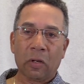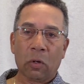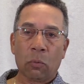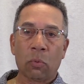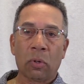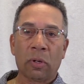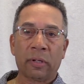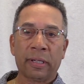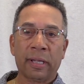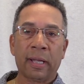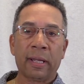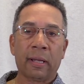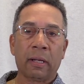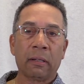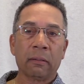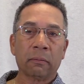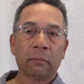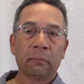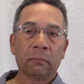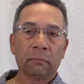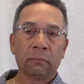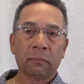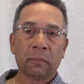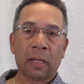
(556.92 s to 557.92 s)
Well, yeah.
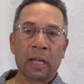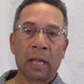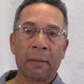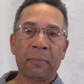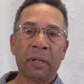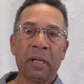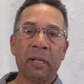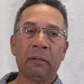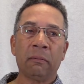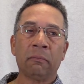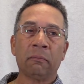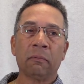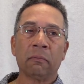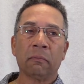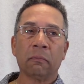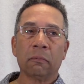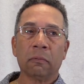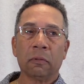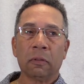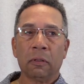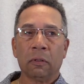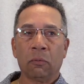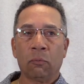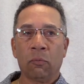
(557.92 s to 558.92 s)
yeah, yeah. I mean, uh,
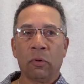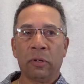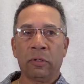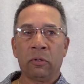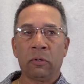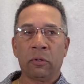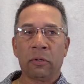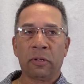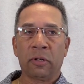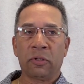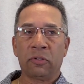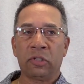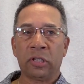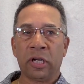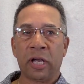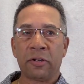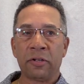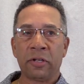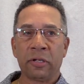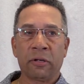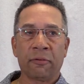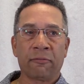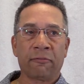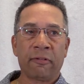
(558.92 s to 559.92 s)
when you're in a
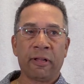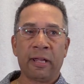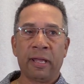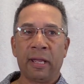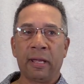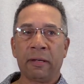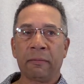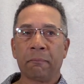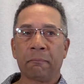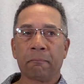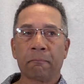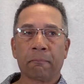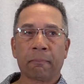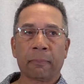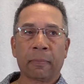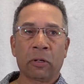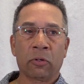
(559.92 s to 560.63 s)
judging event,